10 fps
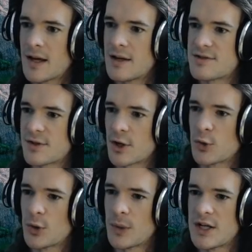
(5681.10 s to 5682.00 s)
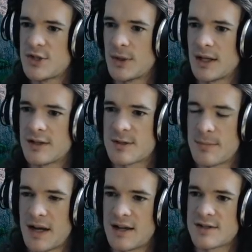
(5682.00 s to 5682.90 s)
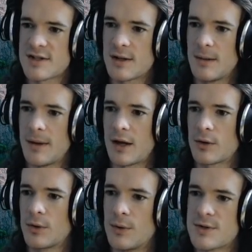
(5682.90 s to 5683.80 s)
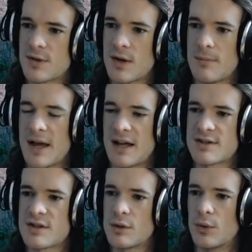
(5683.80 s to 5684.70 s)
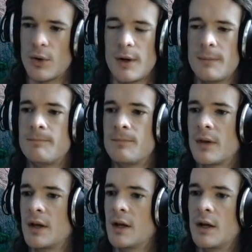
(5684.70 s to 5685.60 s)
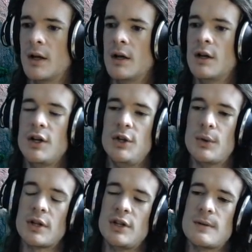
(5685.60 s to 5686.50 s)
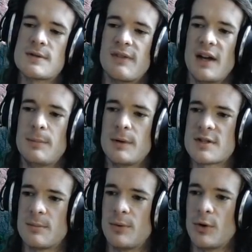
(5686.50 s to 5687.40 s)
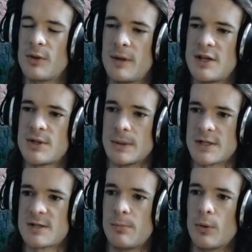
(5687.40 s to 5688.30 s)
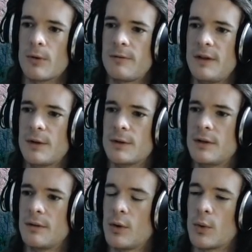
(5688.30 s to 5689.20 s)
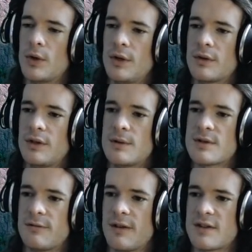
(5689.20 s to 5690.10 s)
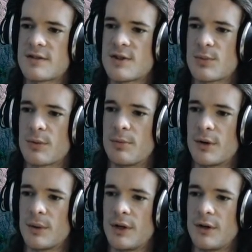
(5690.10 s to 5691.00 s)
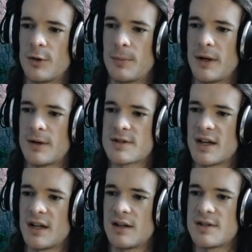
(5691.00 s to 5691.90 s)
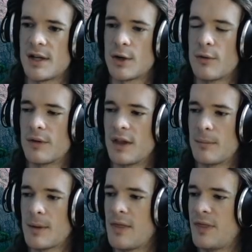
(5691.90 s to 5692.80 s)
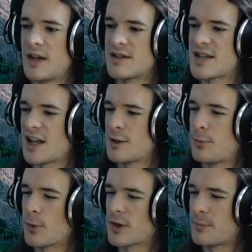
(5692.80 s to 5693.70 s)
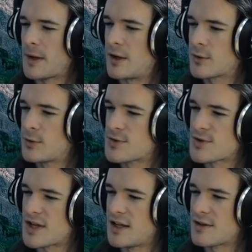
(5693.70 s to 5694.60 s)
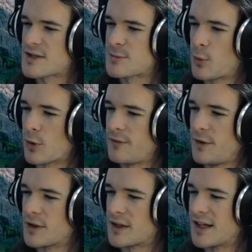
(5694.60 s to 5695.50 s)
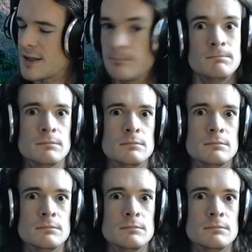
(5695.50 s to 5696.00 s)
As Zerg, what do I do against Mass Battlecruiser and Mass Thor? You can use Vipers to pull them into a Spore field, or you can use Infestors with Burrow and Neural Parasite and take over them, and then teleport the Battlecruisers into the Spore field and kill them.